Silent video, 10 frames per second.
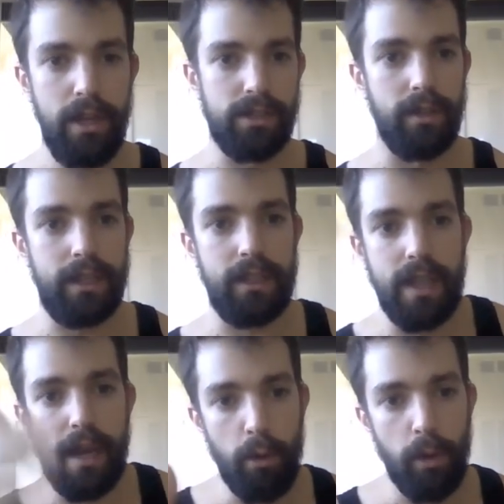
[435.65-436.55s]
So like the
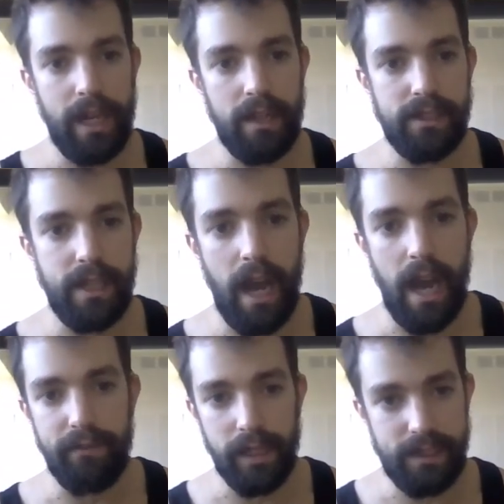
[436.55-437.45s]
demo workouts that
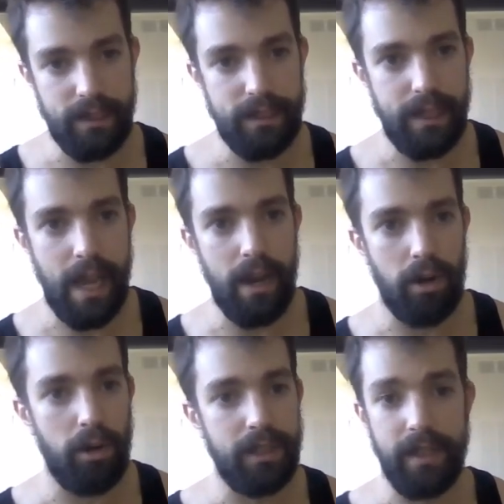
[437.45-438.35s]
I've listed today
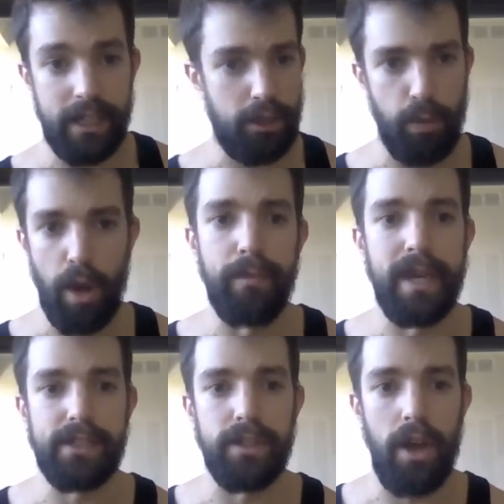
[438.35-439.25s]
are only like 12
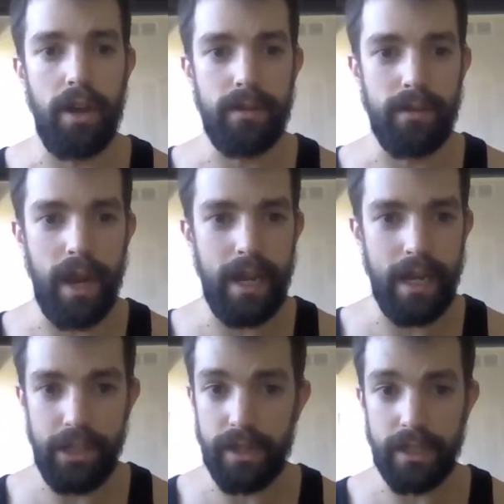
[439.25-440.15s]
minutes long. Right?
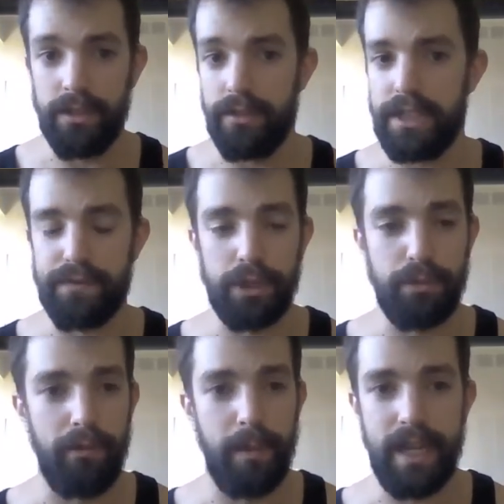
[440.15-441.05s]
And you can do this for
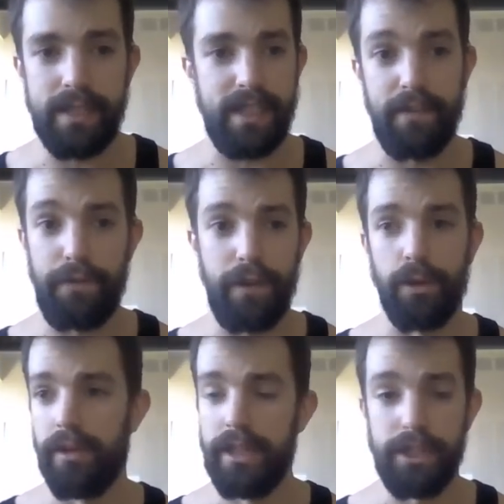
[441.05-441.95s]
12 minutes and
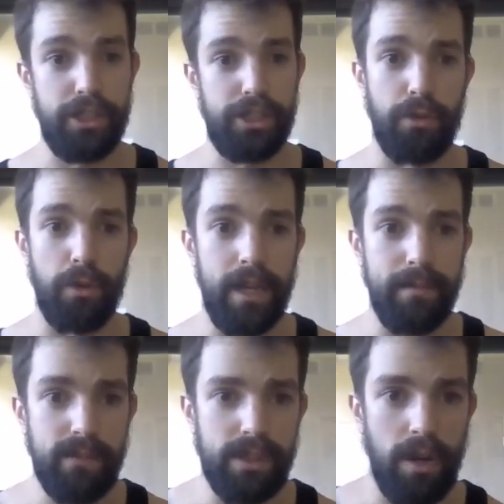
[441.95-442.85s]
feel destroyed.
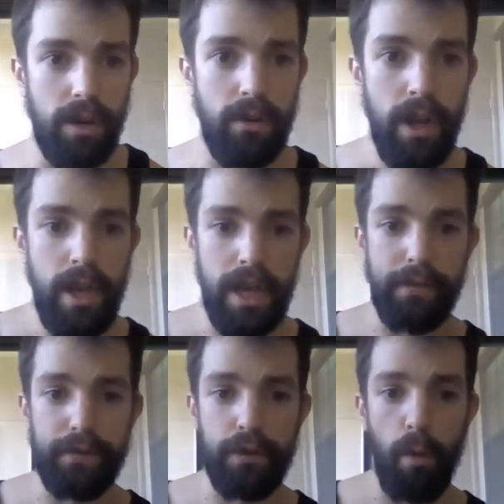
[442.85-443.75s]
So
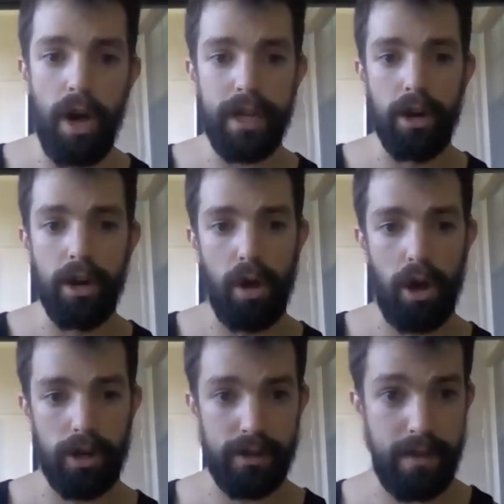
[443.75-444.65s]
if you want to go
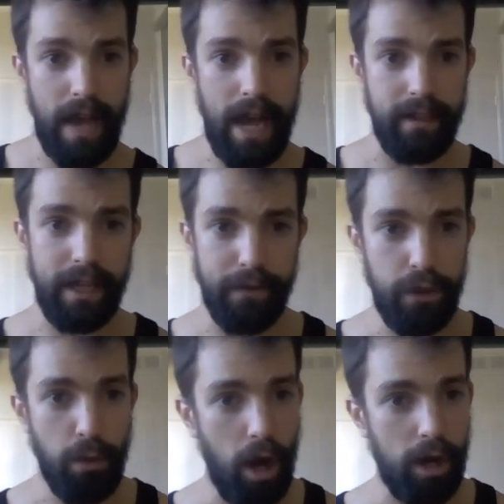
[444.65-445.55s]
longer than that, like if
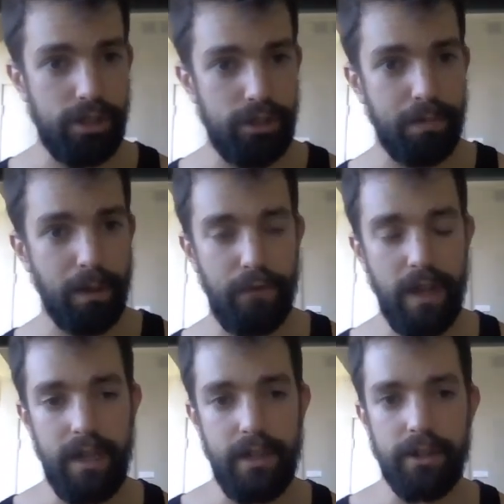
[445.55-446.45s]
you are super
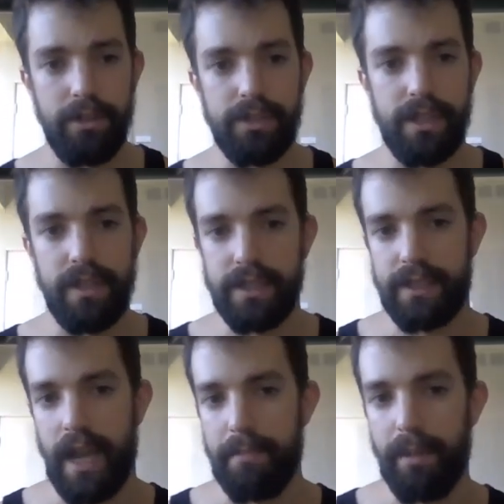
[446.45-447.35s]
fit and you're used to this
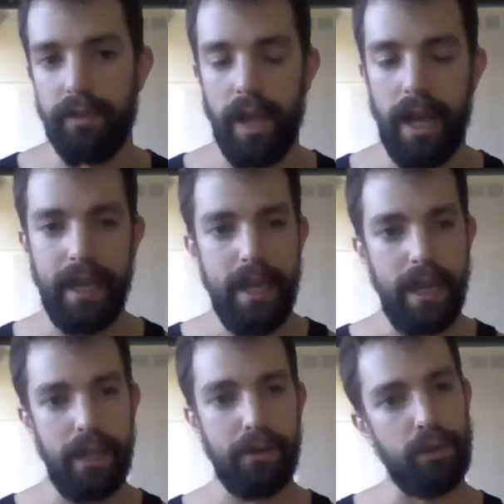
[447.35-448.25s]
type of like
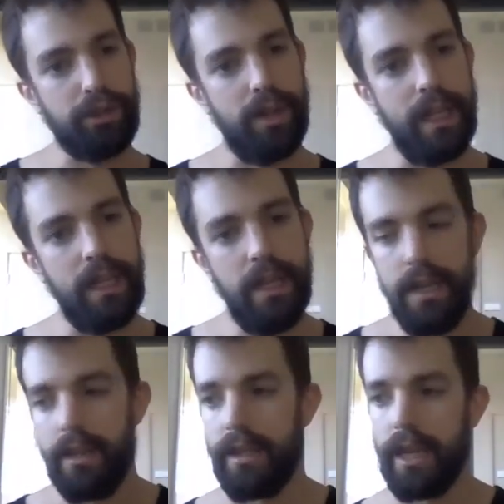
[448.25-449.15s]
interval training,
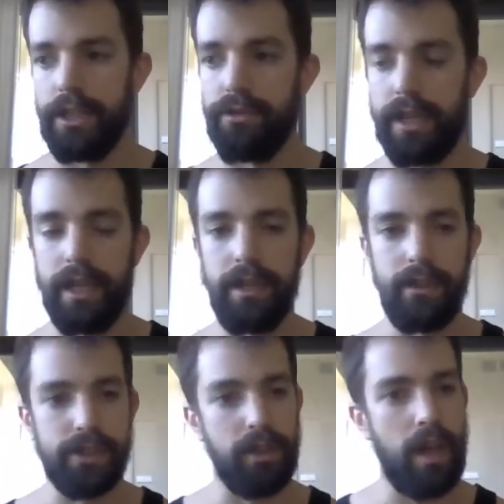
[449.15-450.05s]
then
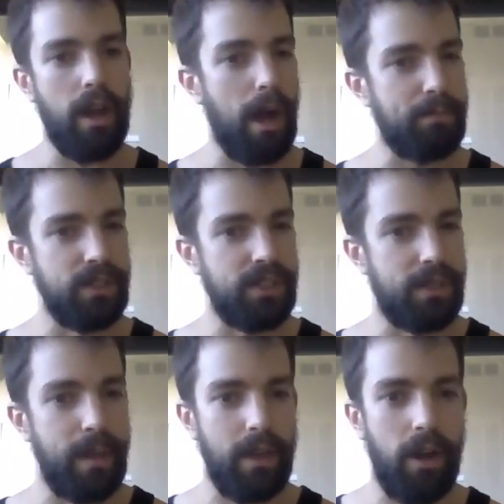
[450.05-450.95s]
there's a lot of options to
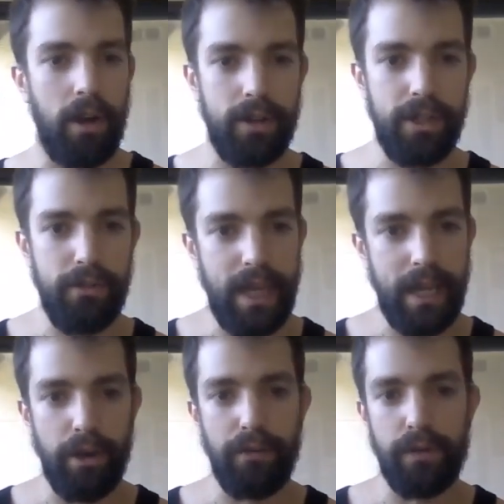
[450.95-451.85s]
make it harder and you
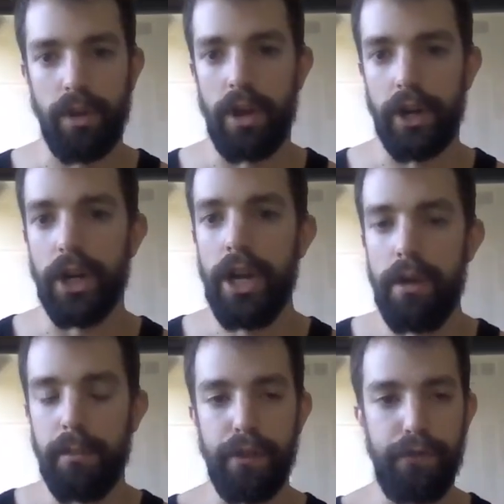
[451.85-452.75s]
can go for longer.
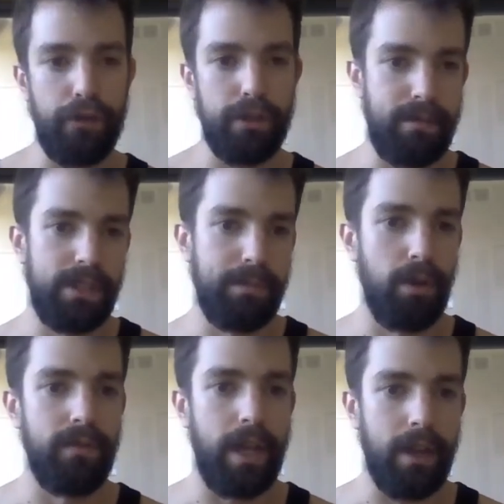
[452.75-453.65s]
But the first
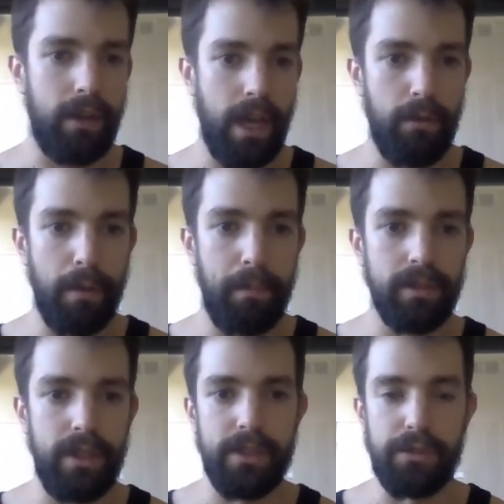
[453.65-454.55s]
principle of like, okay, we're
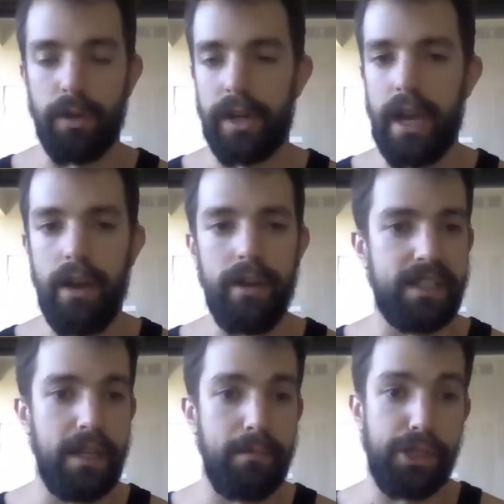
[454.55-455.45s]
building this workout, it's
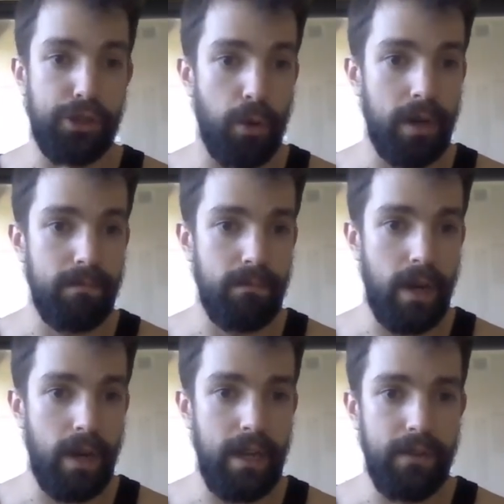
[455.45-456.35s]
going to be short,
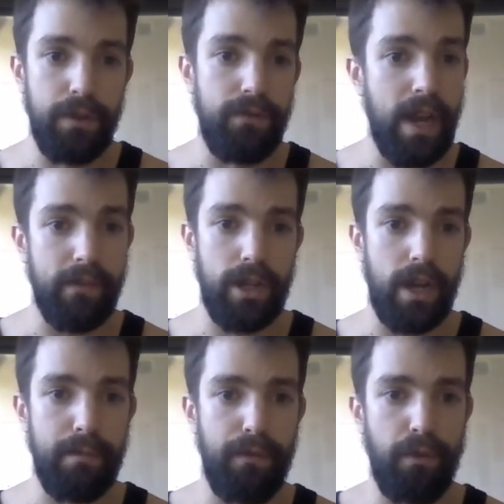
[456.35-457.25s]
right? If you've never
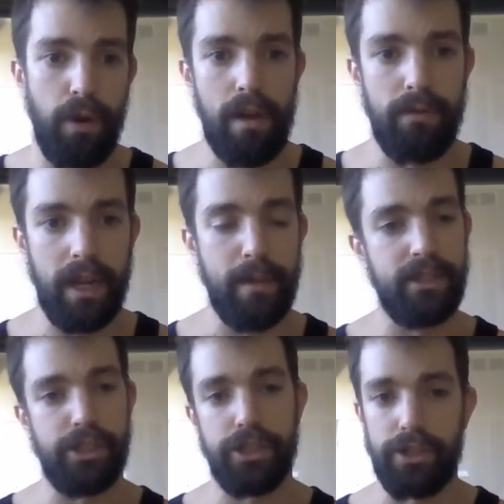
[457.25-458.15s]
done it before, I'd
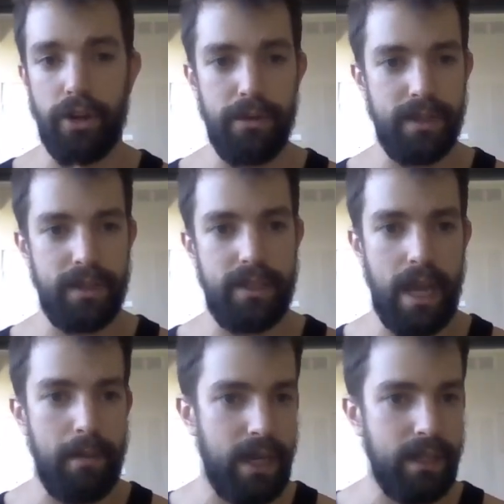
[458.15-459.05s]
recommend just starting with
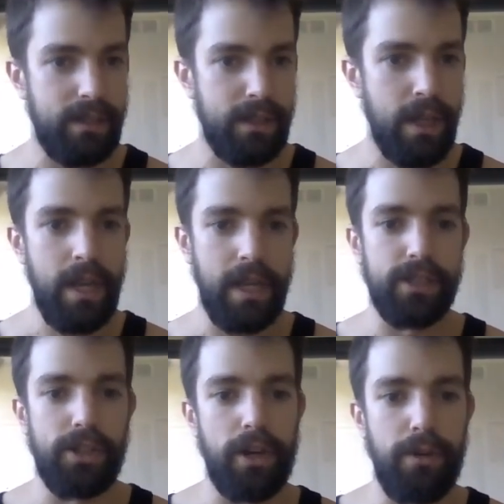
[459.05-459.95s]
10 minutes and
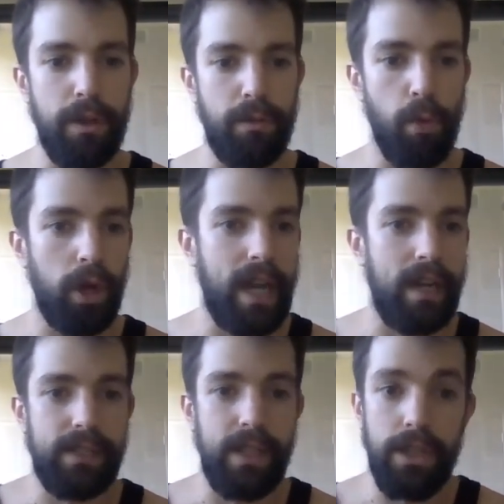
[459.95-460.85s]
starting with
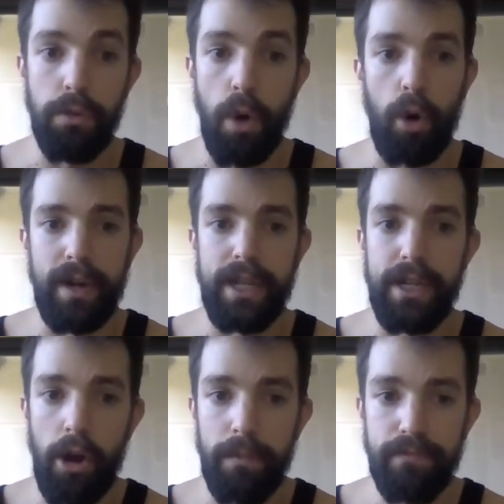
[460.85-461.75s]
workouts that you already
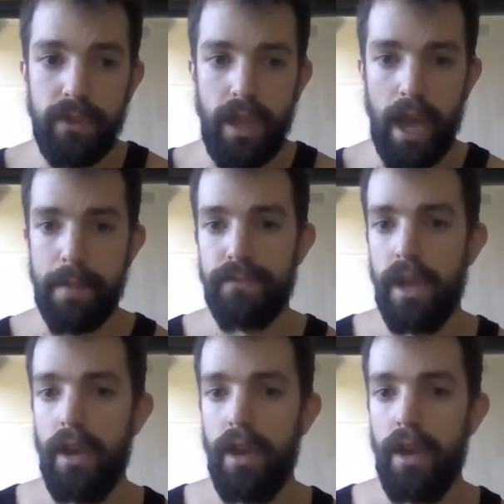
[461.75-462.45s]
know. Okay.